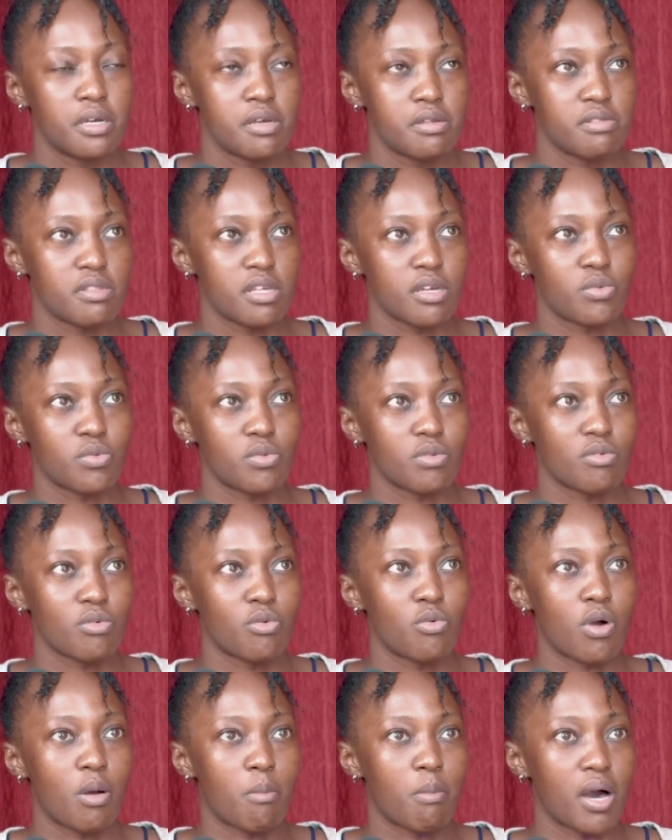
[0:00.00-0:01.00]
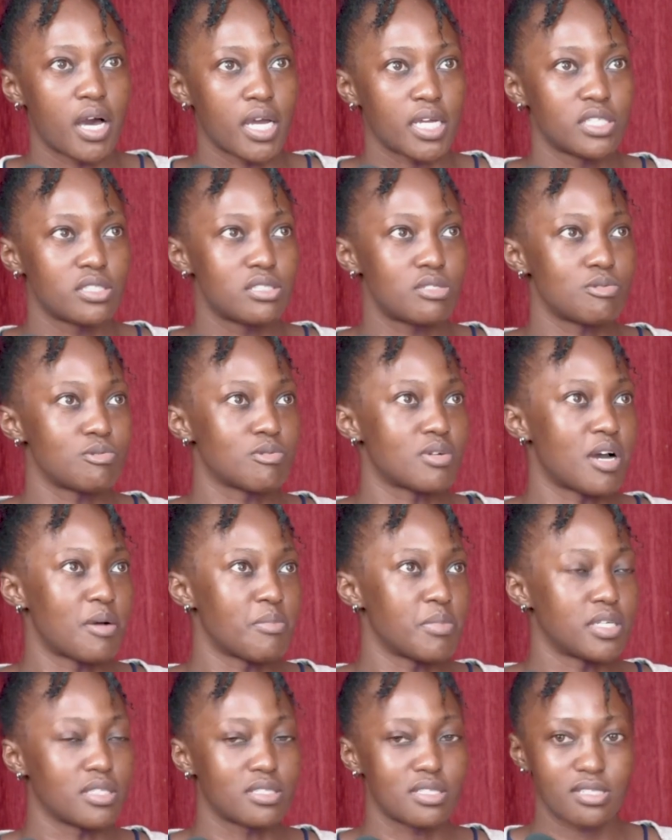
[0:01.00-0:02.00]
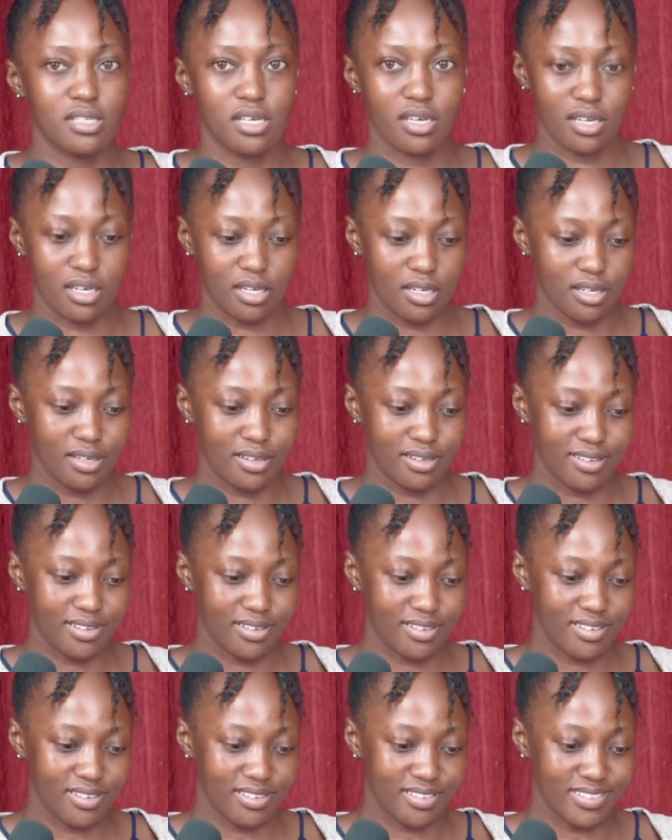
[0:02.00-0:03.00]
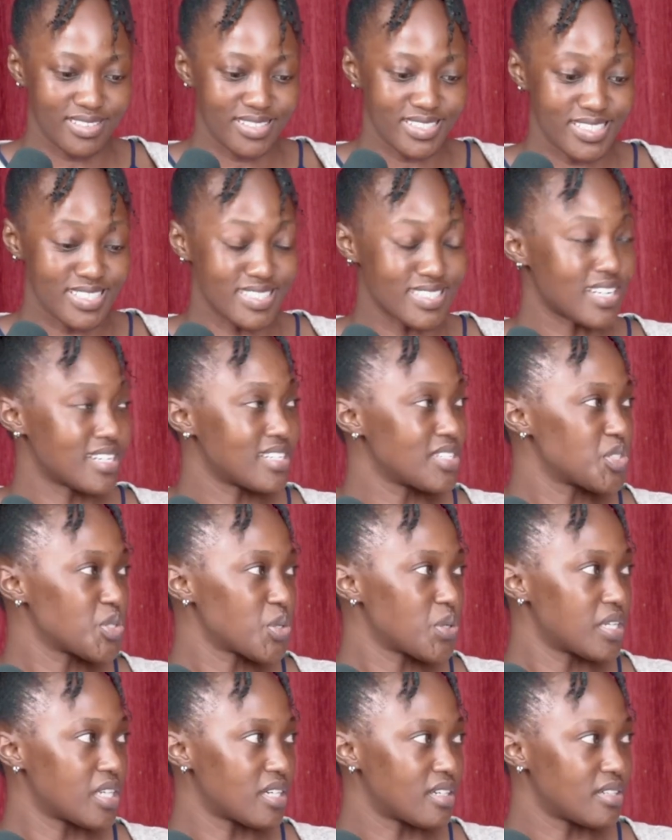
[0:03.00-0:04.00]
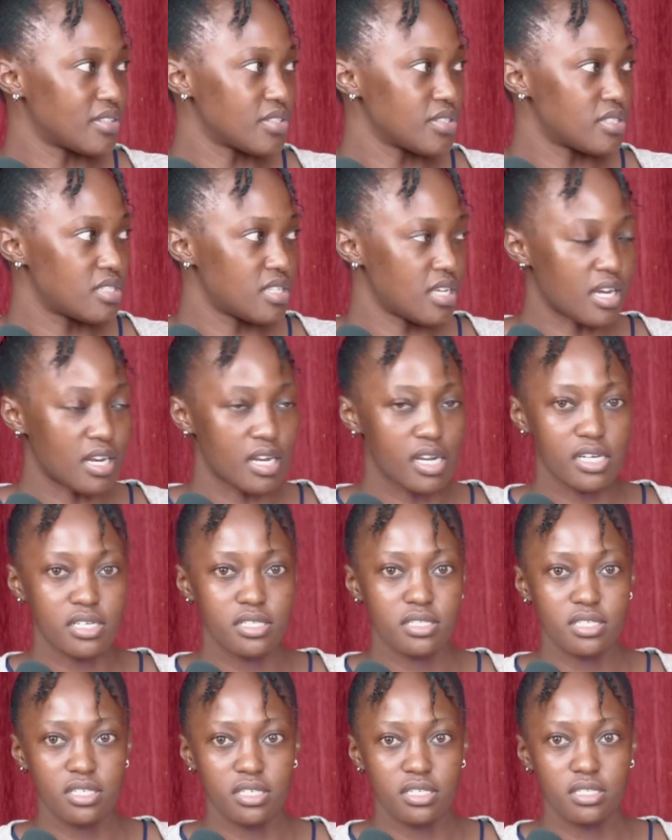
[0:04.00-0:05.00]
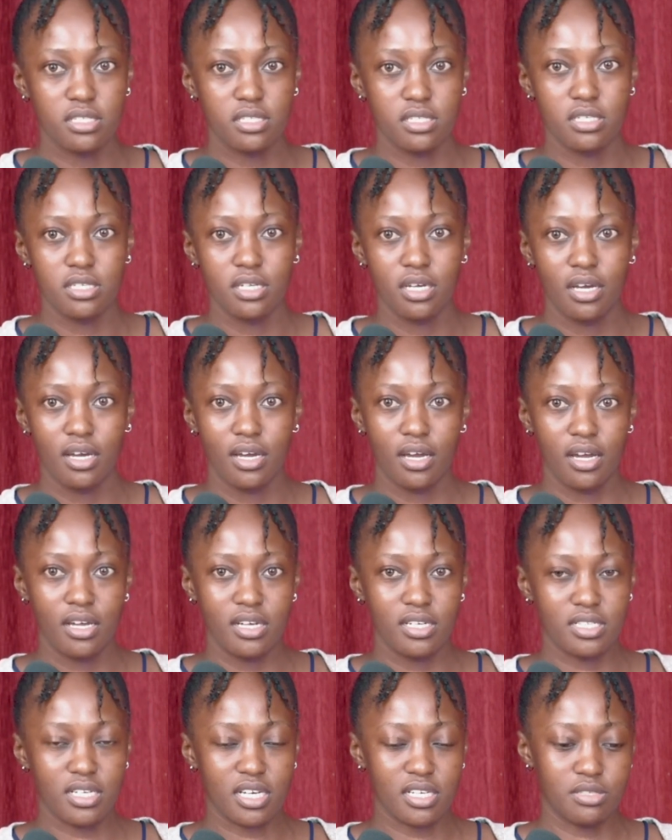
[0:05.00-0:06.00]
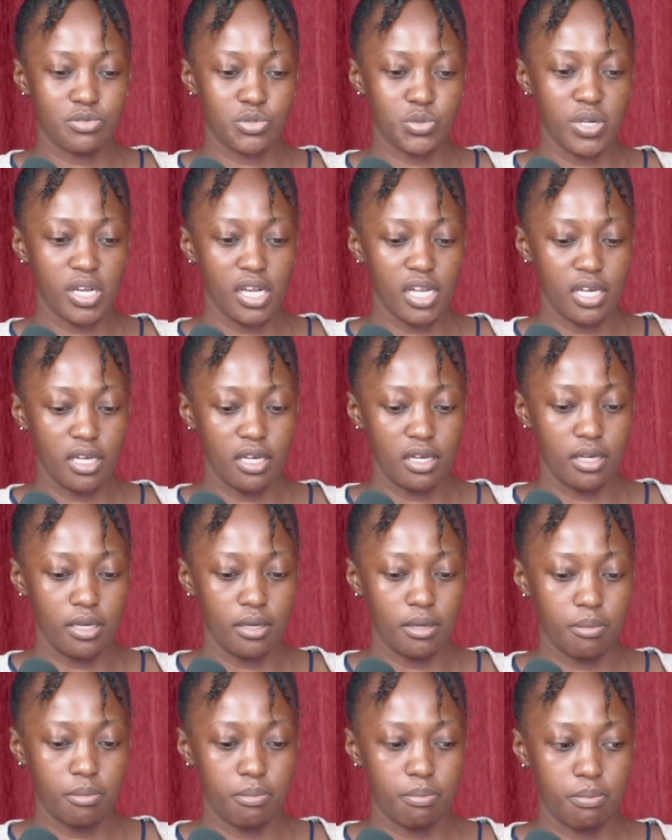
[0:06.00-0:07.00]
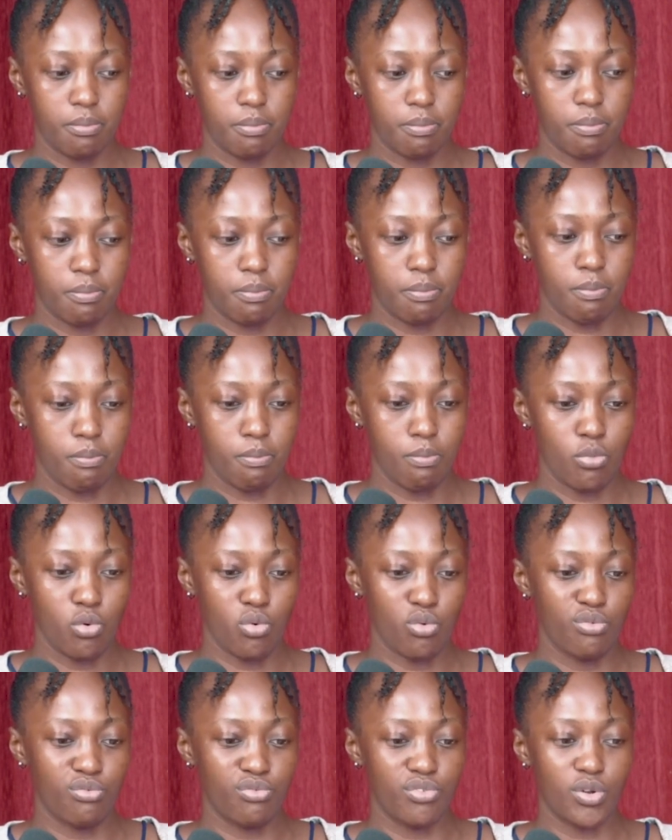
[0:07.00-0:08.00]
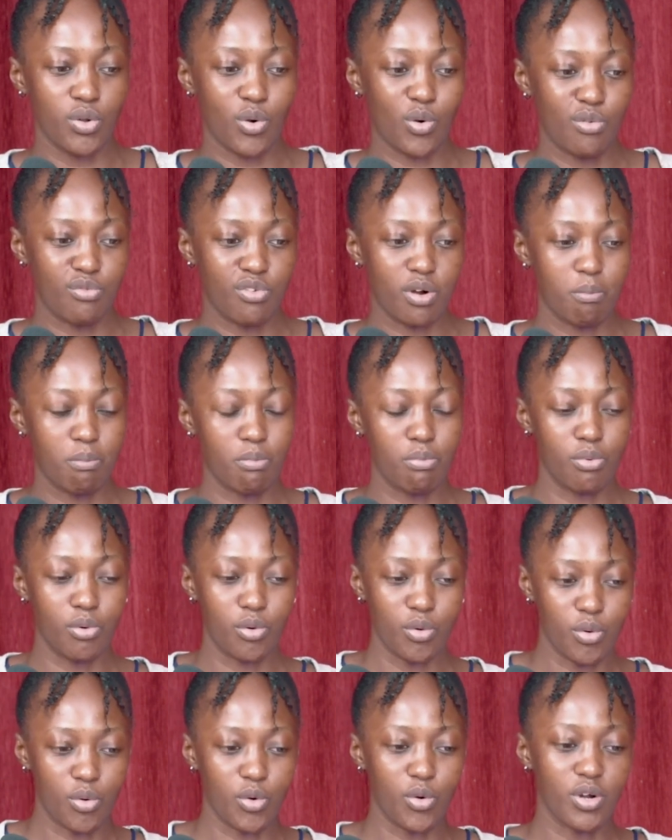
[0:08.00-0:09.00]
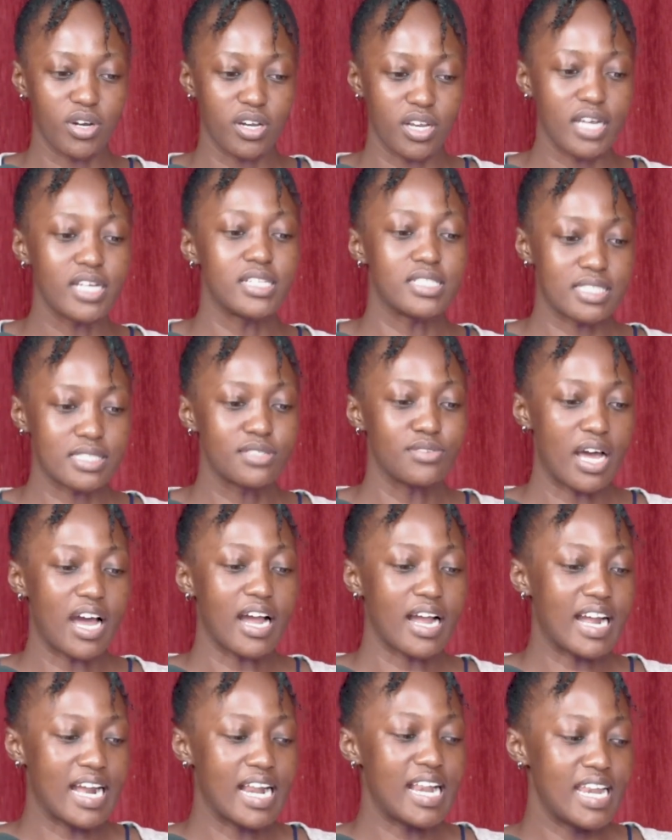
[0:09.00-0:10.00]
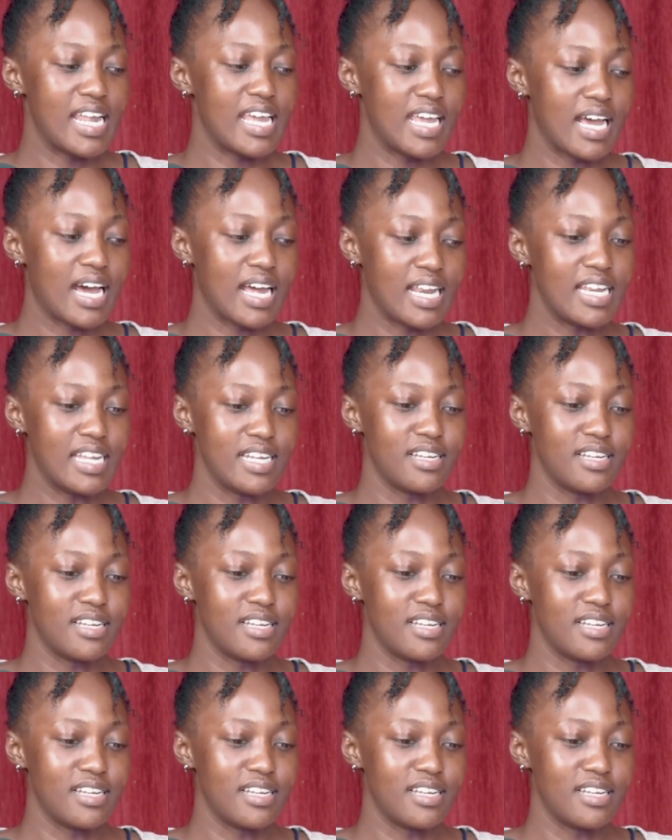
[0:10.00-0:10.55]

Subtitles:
then who am I to come and say this is a disorder? You see, unless it has really moved overboard, it's clearly